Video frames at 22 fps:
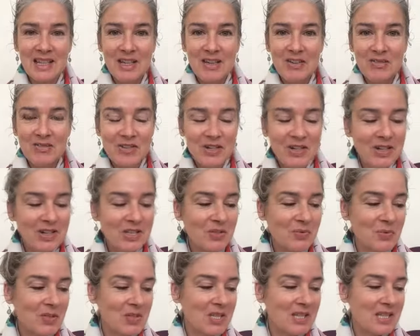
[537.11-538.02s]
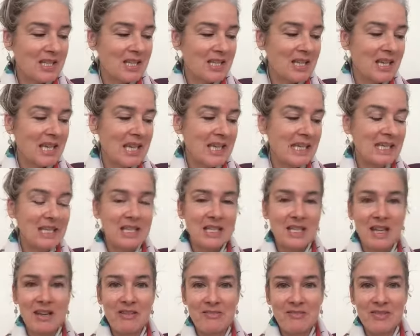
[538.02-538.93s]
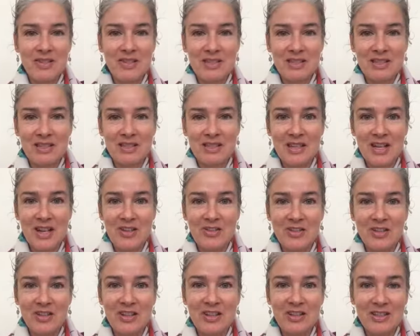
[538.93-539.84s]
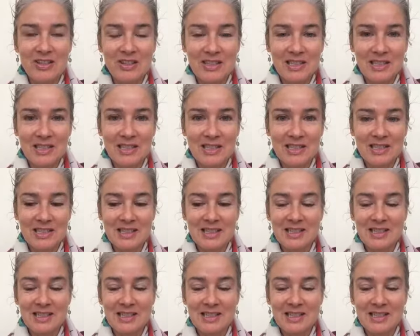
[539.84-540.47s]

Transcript: verse, which is Insight verse 136.